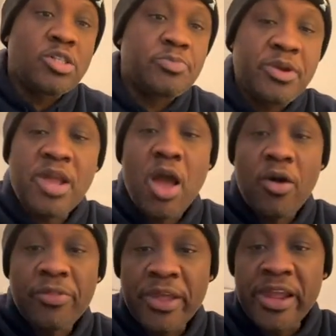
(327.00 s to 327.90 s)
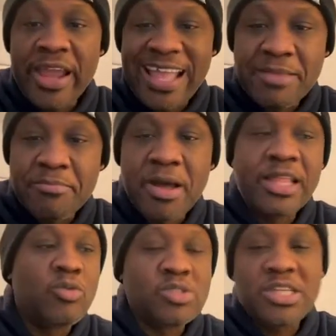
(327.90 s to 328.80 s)
out there, anybody with
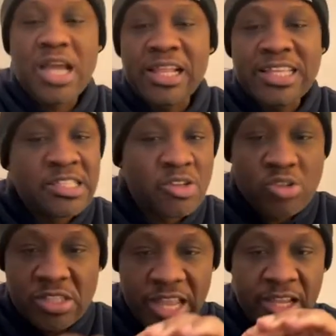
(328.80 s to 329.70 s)
talents, not just, like,